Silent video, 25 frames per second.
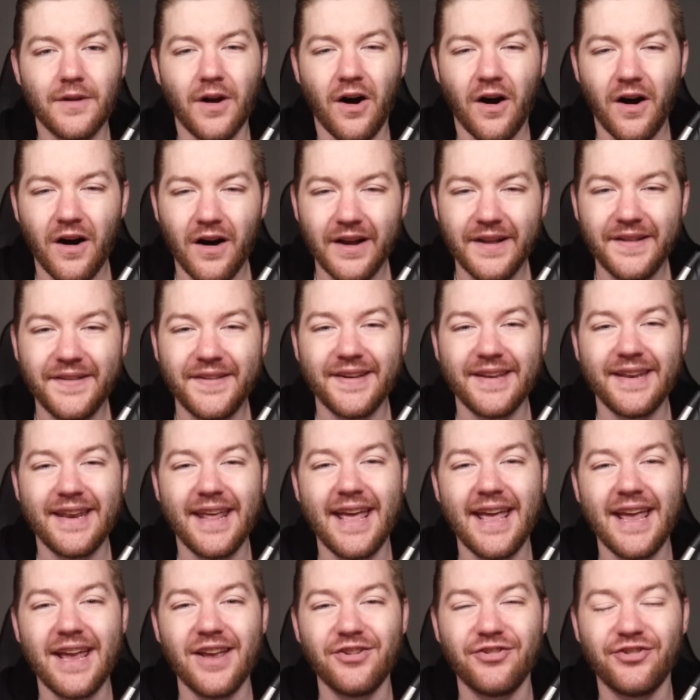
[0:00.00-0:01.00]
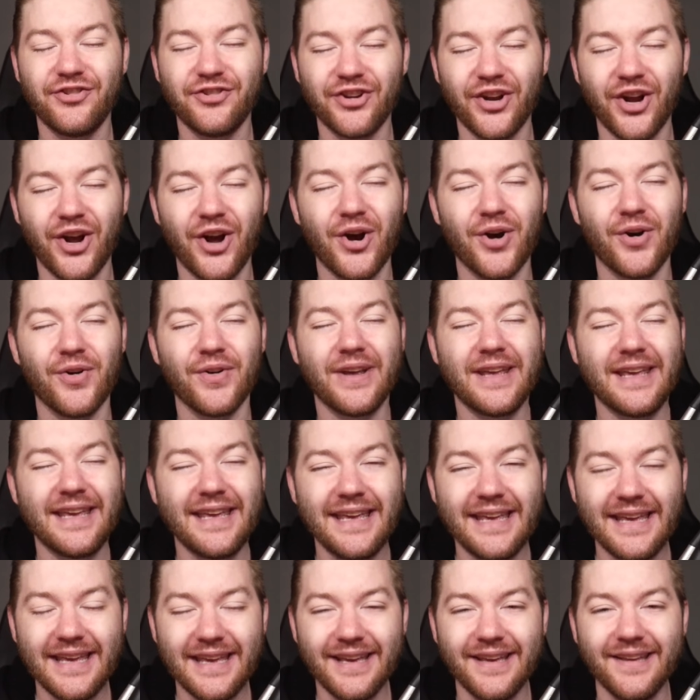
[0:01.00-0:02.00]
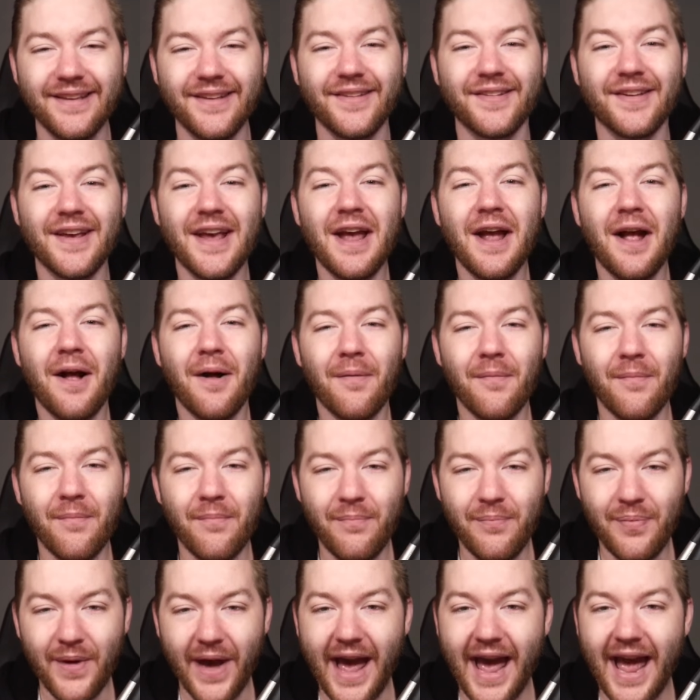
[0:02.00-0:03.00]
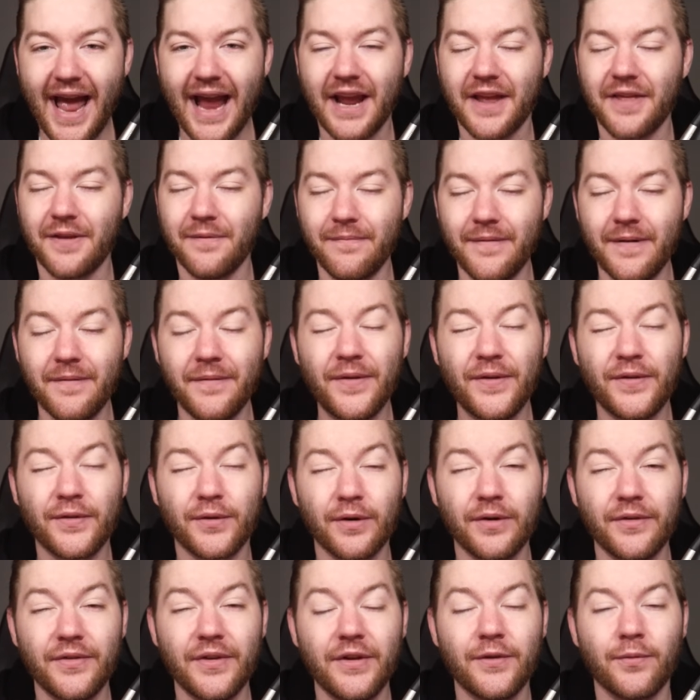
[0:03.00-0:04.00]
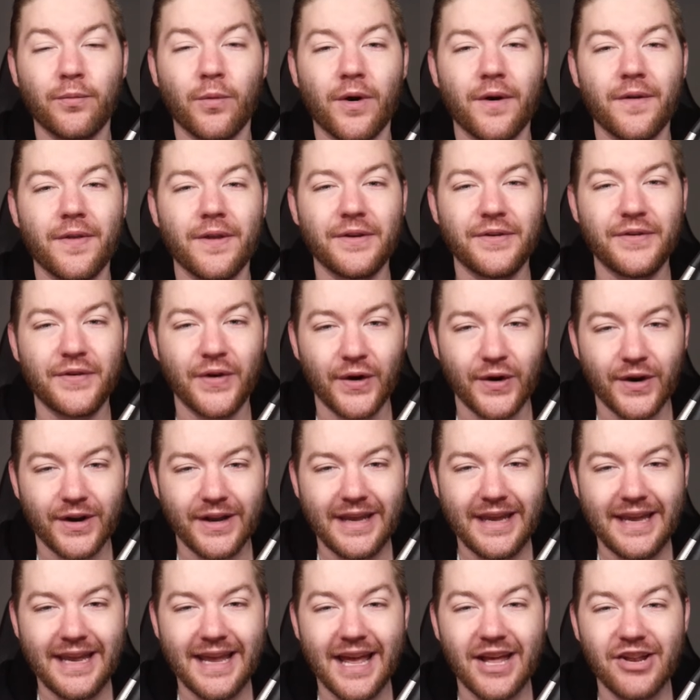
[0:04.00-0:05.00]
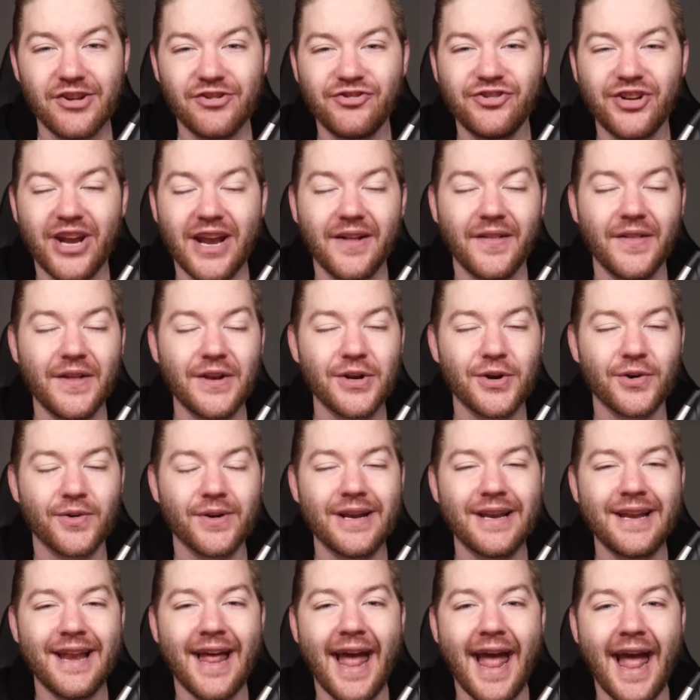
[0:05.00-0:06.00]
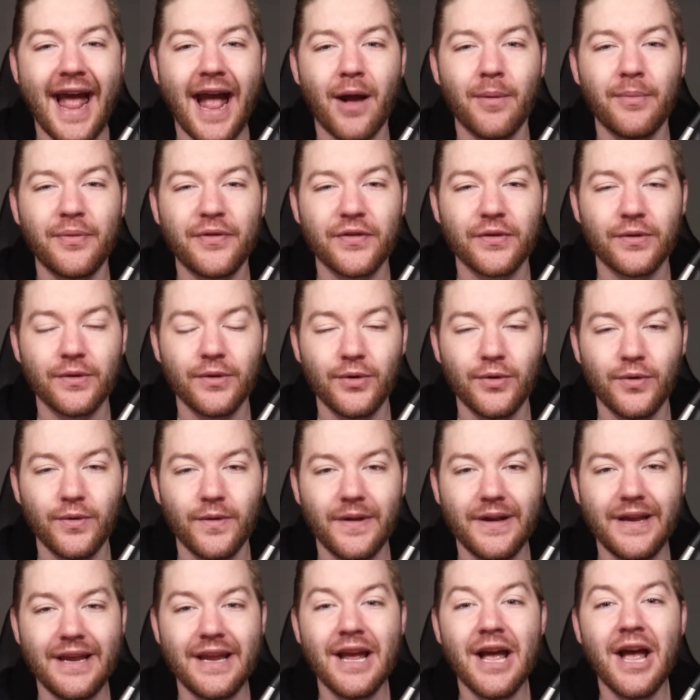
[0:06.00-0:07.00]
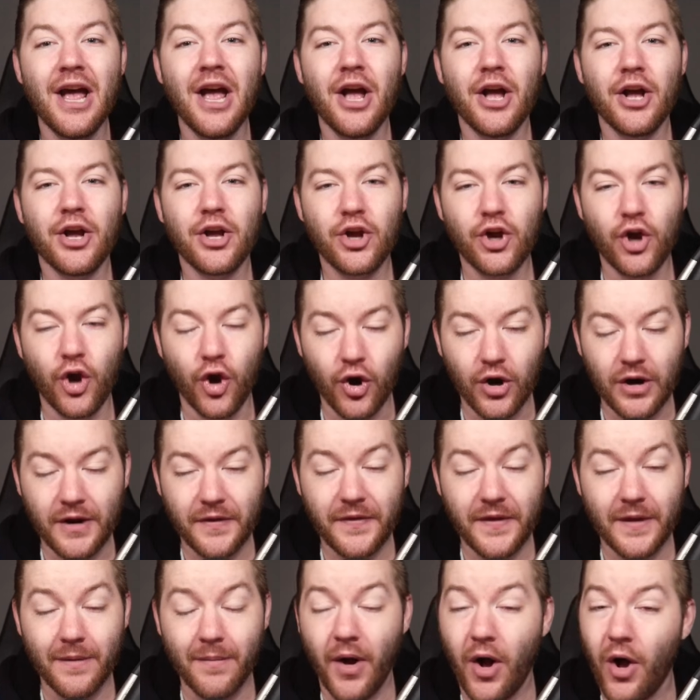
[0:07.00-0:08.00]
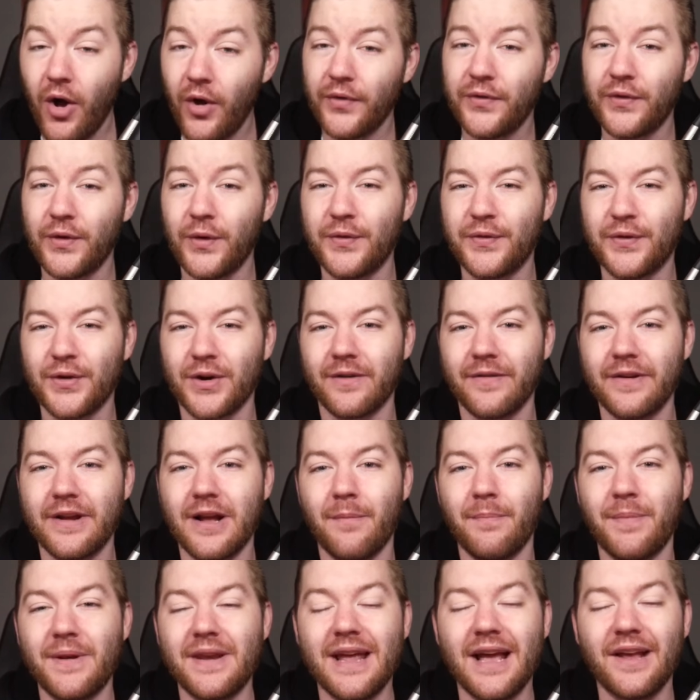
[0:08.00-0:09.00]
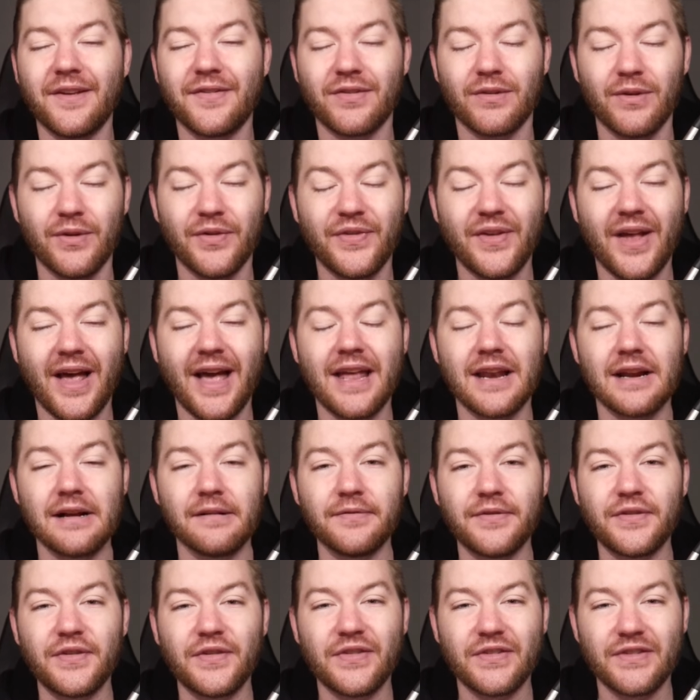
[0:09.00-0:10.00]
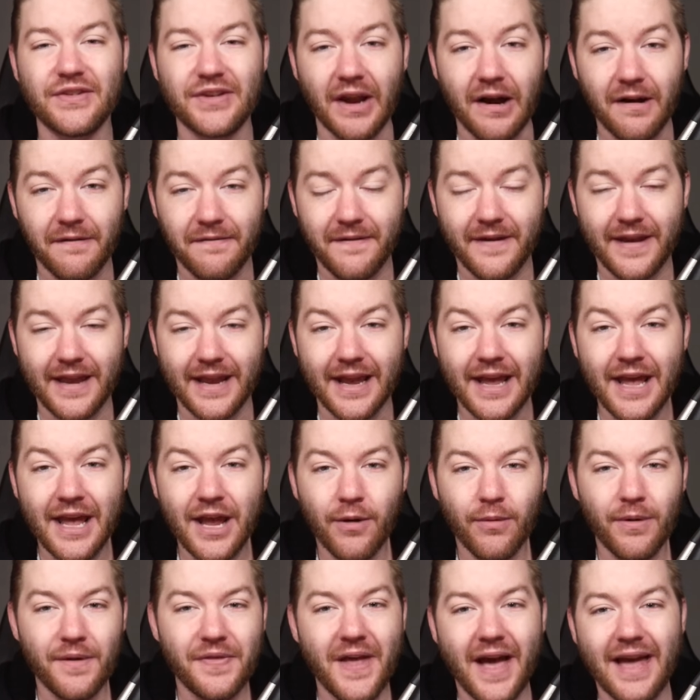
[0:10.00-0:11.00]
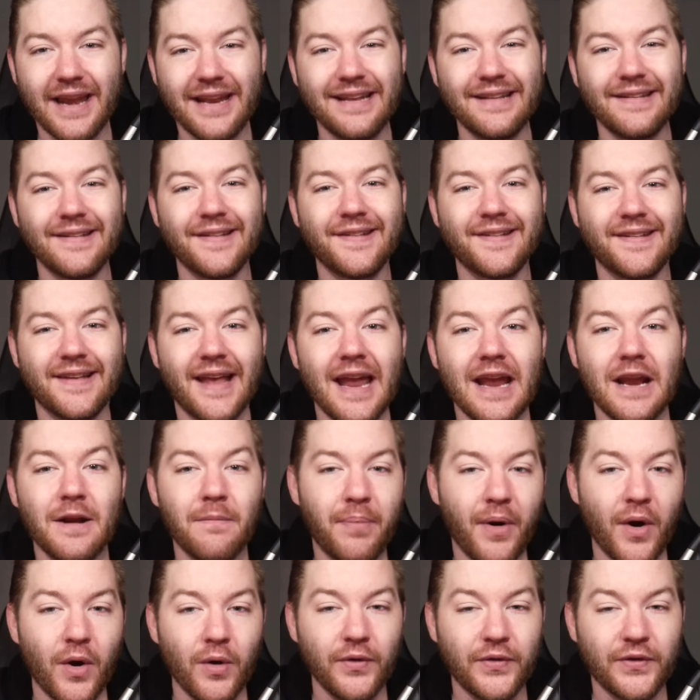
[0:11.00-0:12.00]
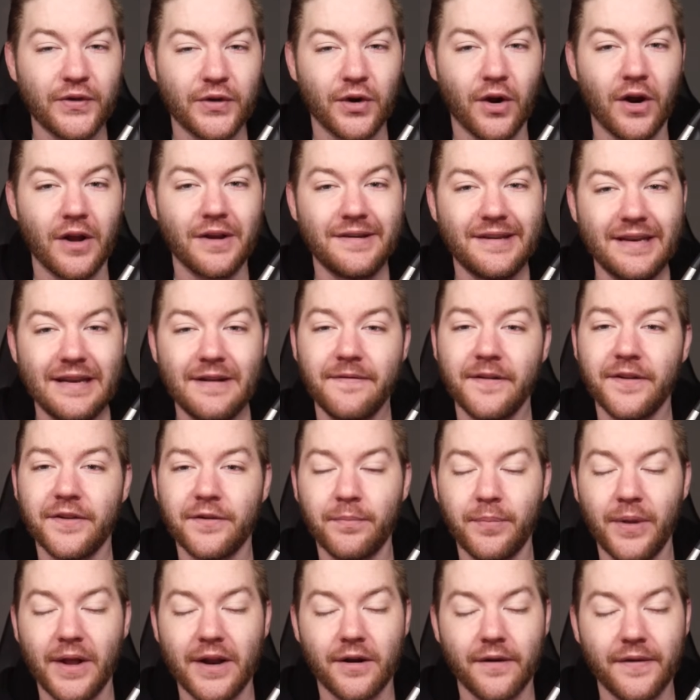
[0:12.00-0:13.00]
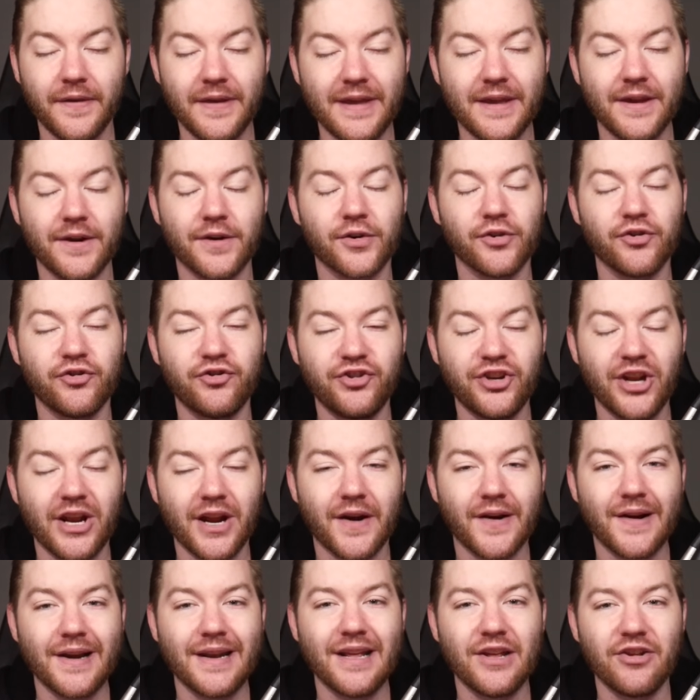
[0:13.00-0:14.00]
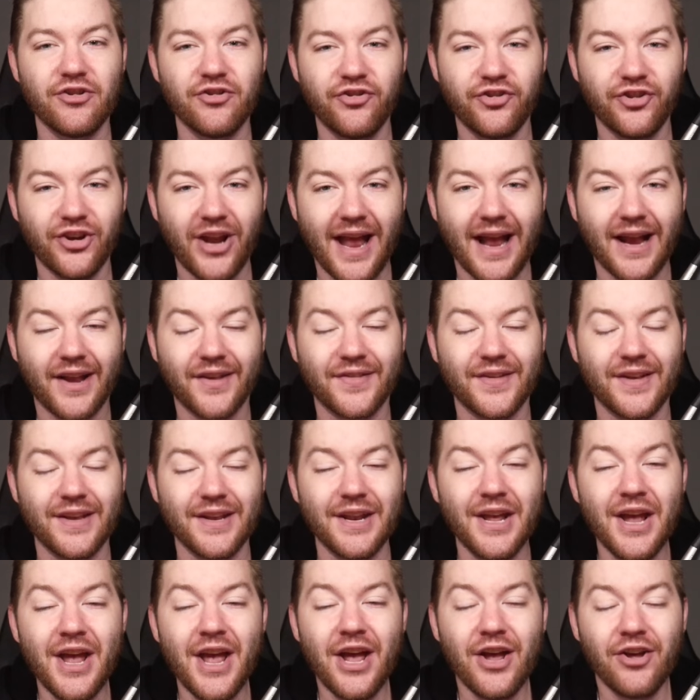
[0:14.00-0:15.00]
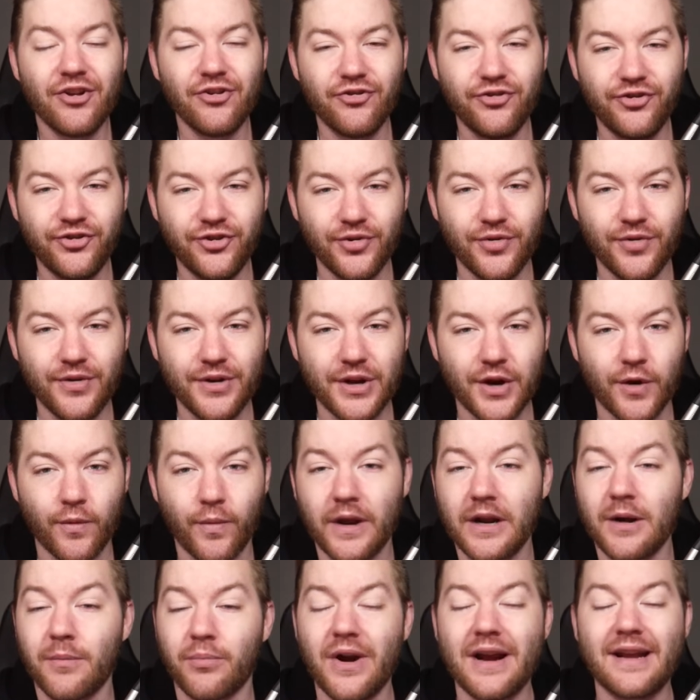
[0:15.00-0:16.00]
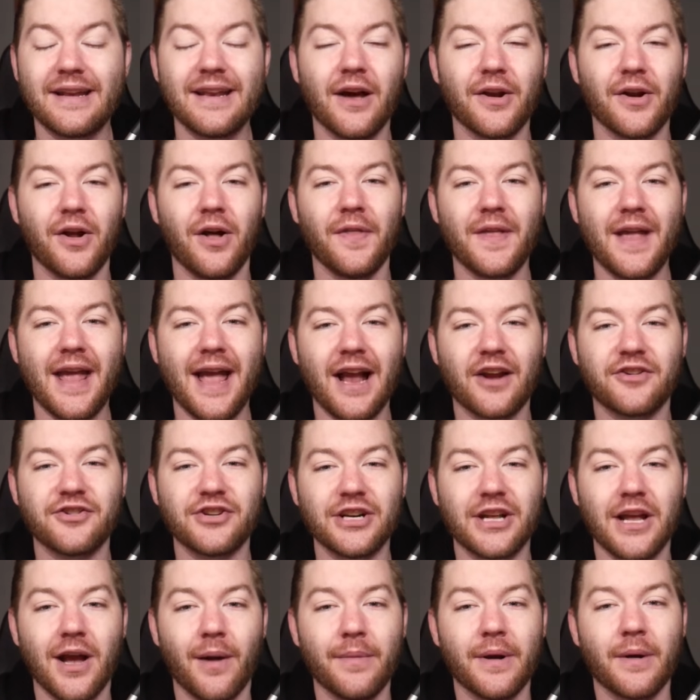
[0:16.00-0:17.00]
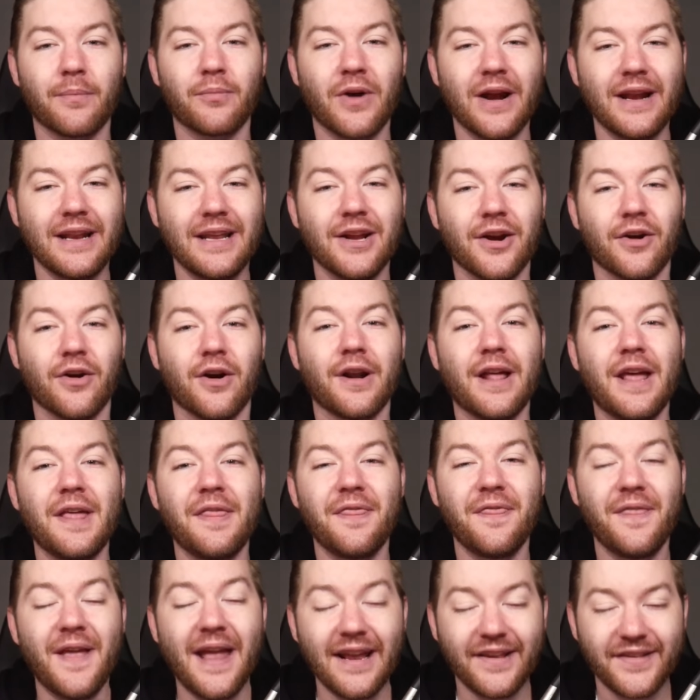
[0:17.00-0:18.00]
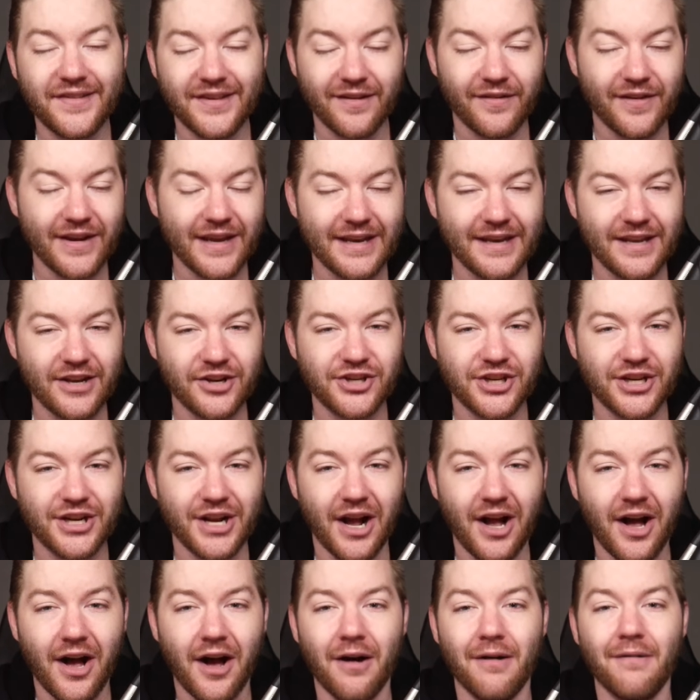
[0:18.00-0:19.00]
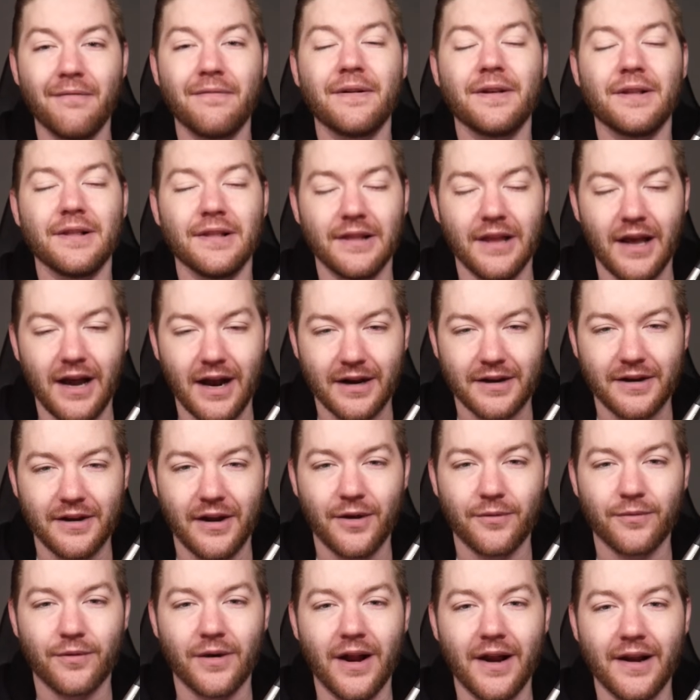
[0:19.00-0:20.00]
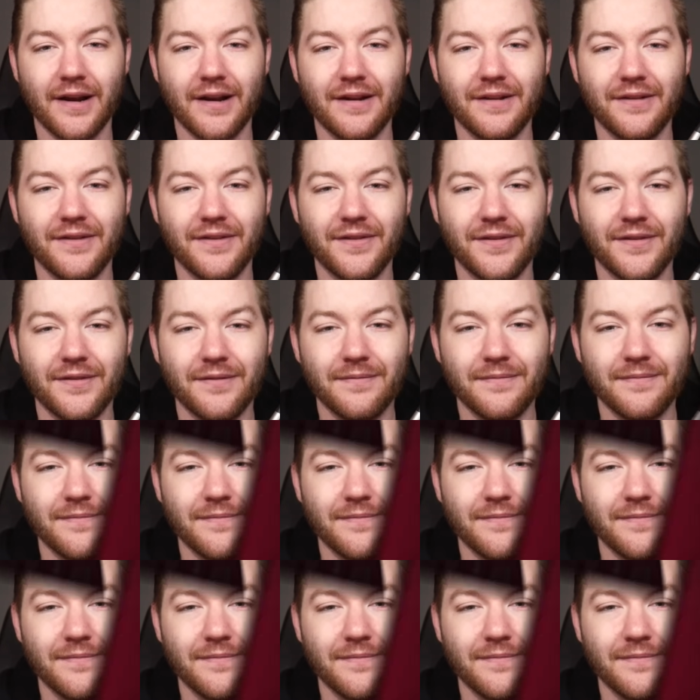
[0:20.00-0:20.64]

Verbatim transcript: on today's show. He's back. The Memphis Grizzlies were the turkey, and Jalen Green absolutely cooked them. Also serving up a nice little side of stuffing with that insane poster on Defensive Player of the Year, Jaren Jackson Jr. We're going to break down all the action coming up right here on a Thanksgiving edition of Locked On Rockets.